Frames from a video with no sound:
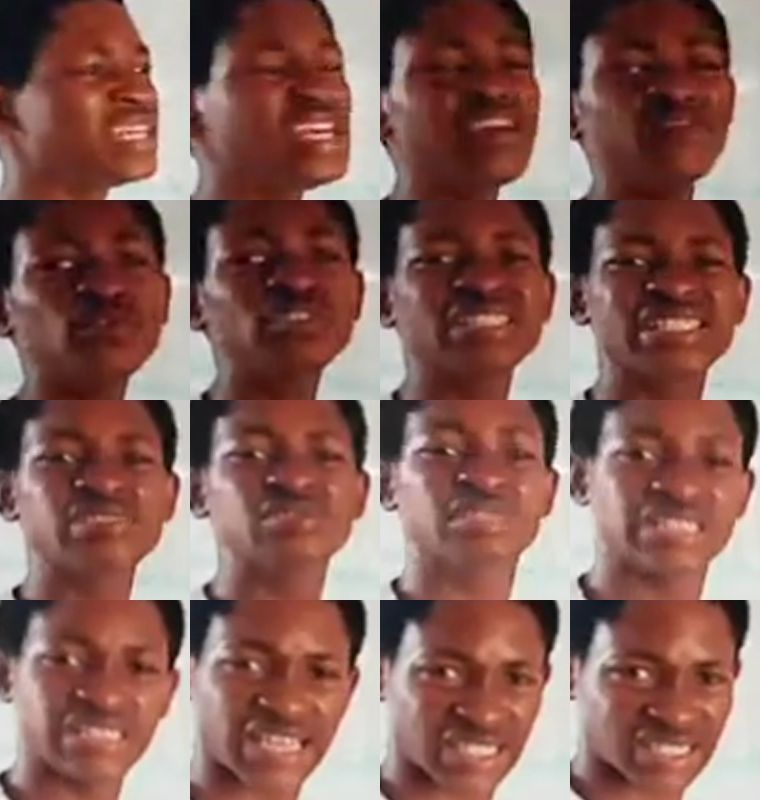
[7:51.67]
even till the
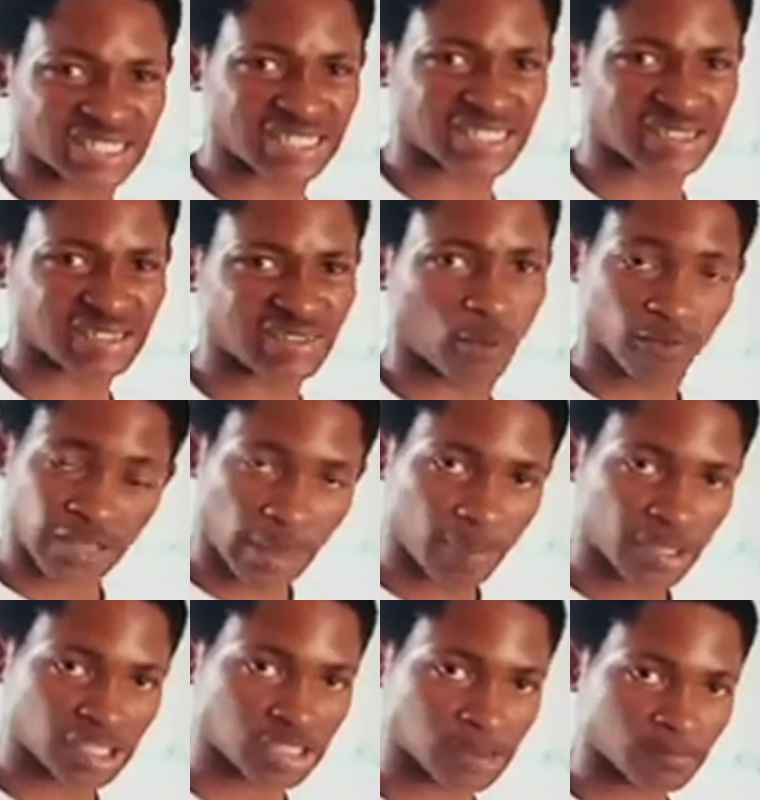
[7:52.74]
death of that
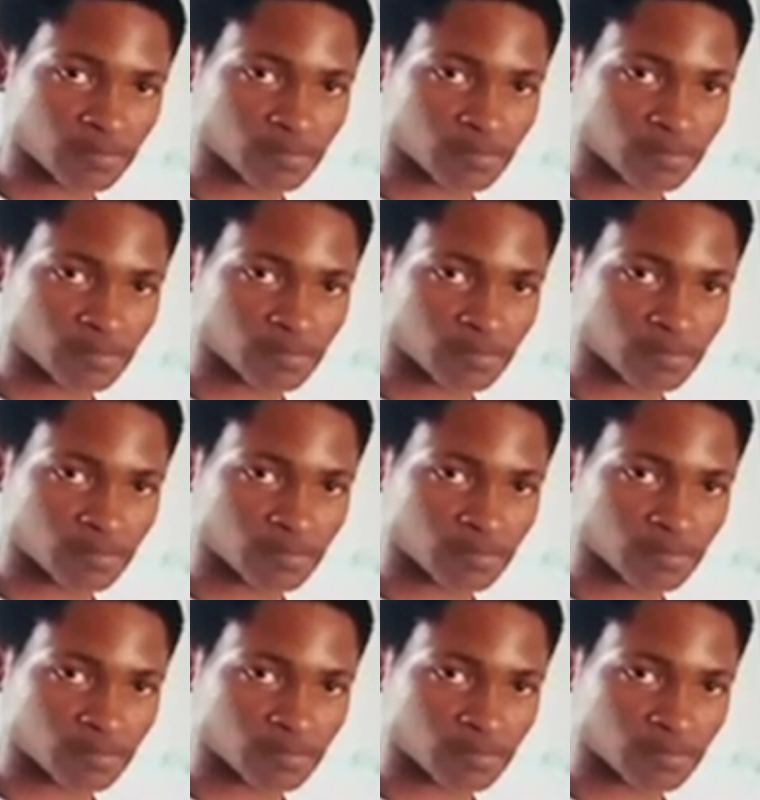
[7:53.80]
person.